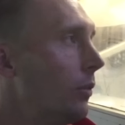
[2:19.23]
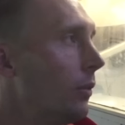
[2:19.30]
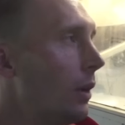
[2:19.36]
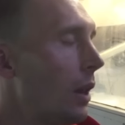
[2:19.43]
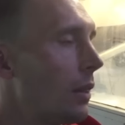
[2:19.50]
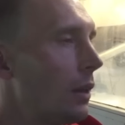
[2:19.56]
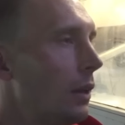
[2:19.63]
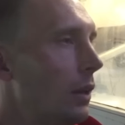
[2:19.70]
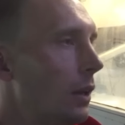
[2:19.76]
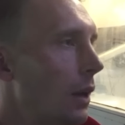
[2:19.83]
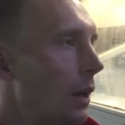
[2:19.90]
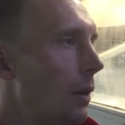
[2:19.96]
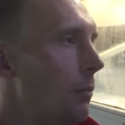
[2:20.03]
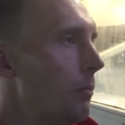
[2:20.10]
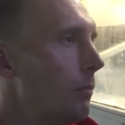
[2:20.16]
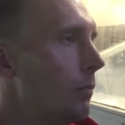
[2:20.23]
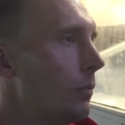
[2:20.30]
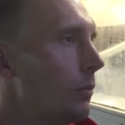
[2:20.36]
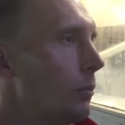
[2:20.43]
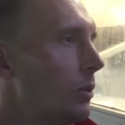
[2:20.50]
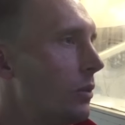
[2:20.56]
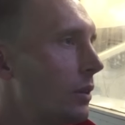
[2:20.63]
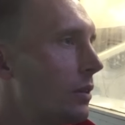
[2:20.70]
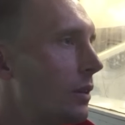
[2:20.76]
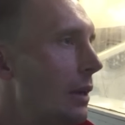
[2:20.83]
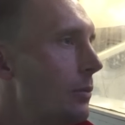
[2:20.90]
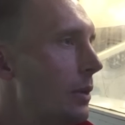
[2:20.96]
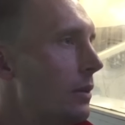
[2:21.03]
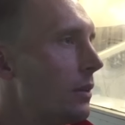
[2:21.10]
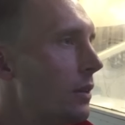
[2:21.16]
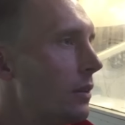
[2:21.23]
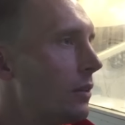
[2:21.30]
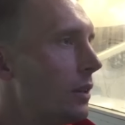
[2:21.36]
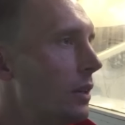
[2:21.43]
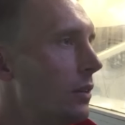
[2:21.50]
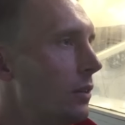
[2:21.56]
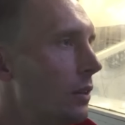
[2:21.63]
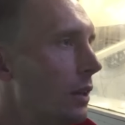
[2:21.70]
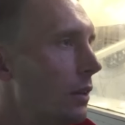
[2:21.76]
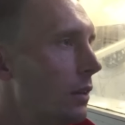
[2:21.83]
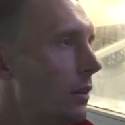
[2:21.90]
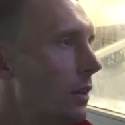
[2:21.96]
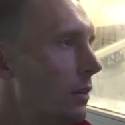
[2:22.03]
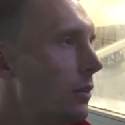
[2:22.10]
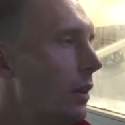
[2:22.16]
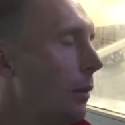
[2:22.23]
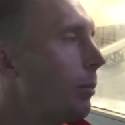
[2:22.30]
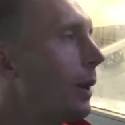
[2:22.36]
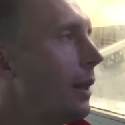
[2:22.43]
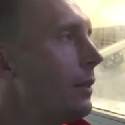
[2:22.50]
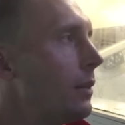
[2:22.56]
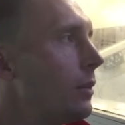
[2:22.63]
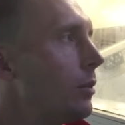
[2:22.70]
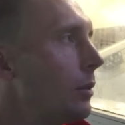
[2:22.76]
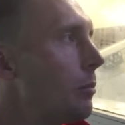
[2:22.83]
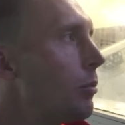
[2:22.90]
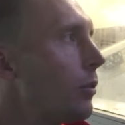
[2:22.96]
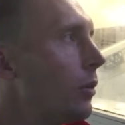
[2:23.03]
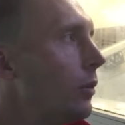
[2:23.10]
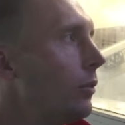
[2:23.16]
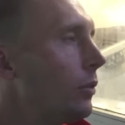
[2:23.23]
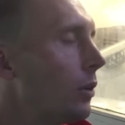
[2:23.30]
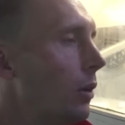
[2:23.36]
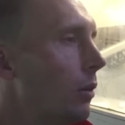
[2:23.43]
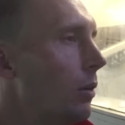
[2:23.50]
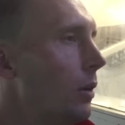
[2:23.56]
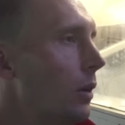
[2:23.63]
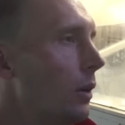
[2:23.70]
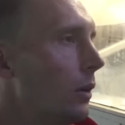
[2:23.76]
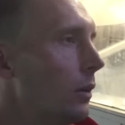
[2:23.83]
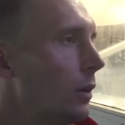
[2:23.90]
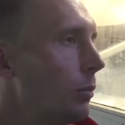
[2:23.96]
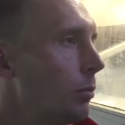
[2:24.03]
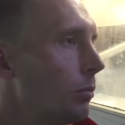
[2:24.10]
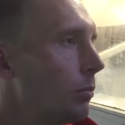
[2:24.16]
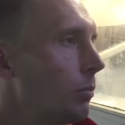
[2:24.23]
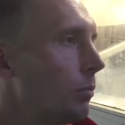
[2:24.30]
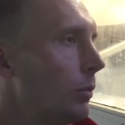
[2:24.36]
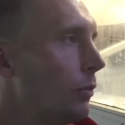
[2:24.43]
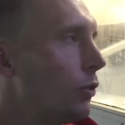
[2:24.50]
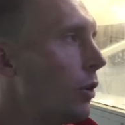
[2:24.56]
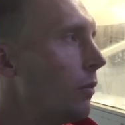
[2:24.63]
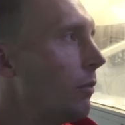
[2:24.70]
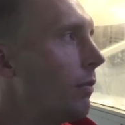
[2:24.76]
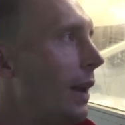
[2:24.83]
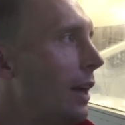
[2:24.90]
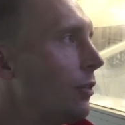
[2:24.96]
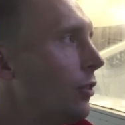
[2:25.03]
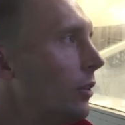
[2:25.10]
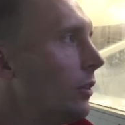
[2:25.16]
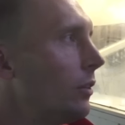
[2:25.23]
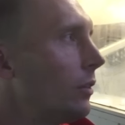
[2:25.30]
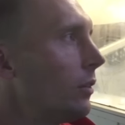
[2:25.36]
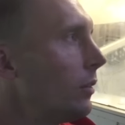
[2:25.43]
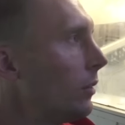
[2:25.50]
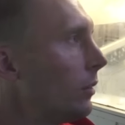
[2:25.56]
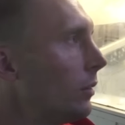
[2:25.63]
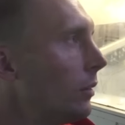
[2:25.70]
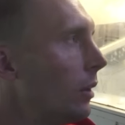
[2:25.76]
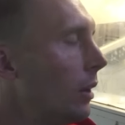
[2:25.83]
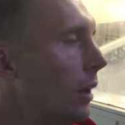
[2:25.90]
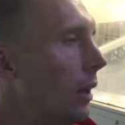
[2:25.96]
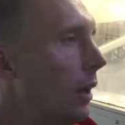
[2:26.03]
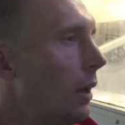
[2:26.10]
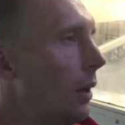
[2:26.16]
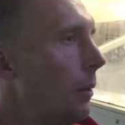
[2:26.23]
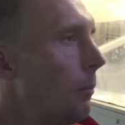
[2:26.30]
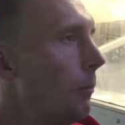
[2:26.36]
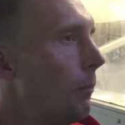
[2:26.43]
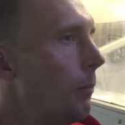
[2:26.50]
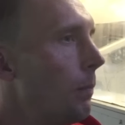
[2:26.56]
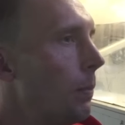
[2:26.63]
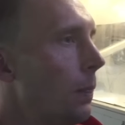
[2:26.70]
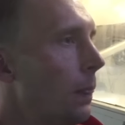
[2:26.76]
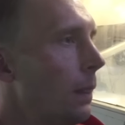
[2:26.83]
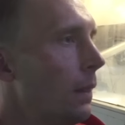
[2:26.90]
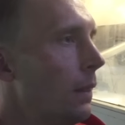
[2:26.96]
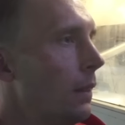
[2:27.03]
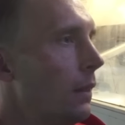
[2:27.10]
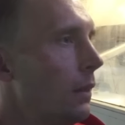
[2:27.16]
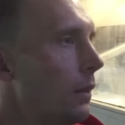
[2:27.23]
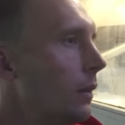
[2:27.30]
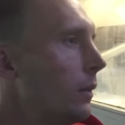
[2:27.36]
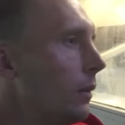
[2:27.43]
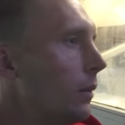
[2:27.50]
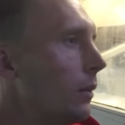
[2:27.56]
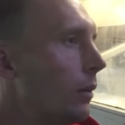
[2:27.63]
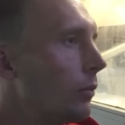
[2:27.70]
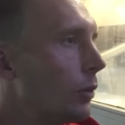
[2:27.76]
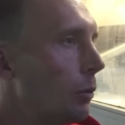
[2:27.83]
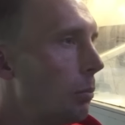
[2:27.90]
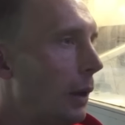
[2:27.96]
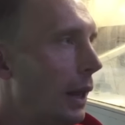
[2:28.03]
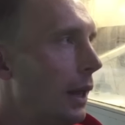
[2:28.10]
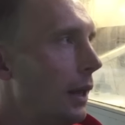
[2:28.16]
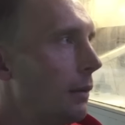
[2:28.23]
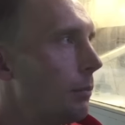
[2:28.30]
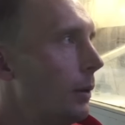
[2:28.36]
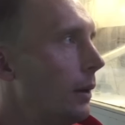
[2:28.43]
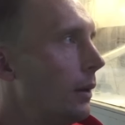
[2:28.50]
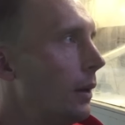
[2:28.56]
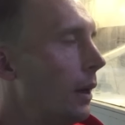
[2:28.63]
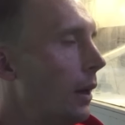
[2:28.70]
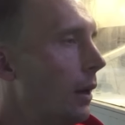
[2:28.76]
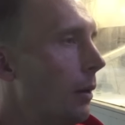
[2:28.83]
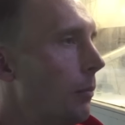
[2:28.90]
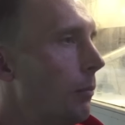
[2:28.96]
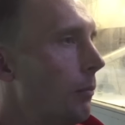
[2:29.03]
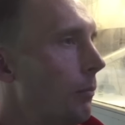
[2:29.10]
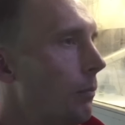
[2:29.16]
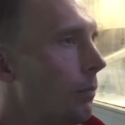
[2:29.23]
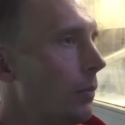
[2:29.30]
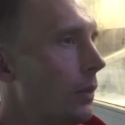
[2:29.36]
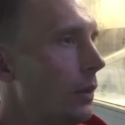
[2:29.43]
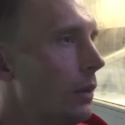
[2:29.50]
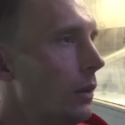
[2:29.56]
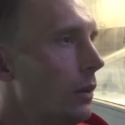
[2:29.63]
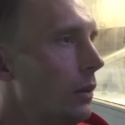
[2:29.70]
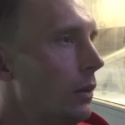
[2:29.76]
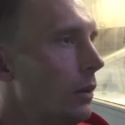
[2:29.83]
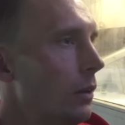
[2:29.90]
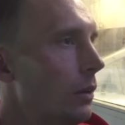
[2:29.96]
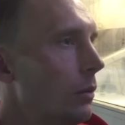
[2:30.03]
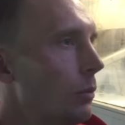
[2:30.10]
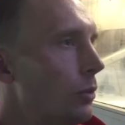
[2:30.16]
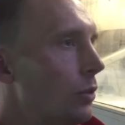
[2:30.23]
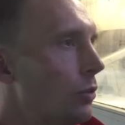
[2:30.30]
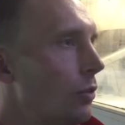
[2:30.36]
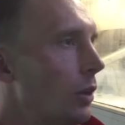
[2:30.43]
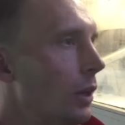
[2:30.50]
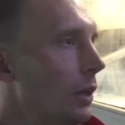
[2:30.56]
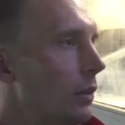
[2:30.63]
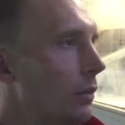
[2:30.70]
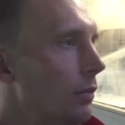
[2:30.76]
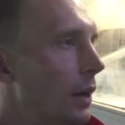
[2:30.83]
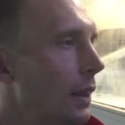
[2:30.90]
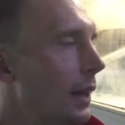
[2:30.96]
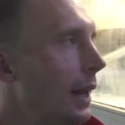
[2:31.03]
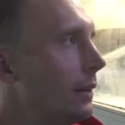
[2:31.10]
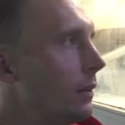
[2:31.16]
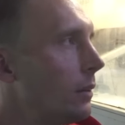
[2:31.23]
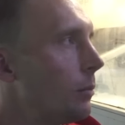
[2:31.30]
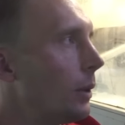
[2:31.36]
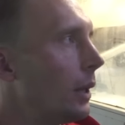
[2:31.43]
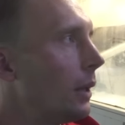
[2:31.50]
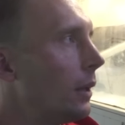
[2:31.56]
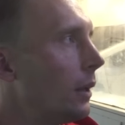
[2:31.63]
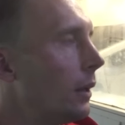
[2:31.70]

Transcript: And I think 6 games into the season and there's still plenty to improve. So, we've shown flashes of good play, but we're just struggling to find the net at the minute.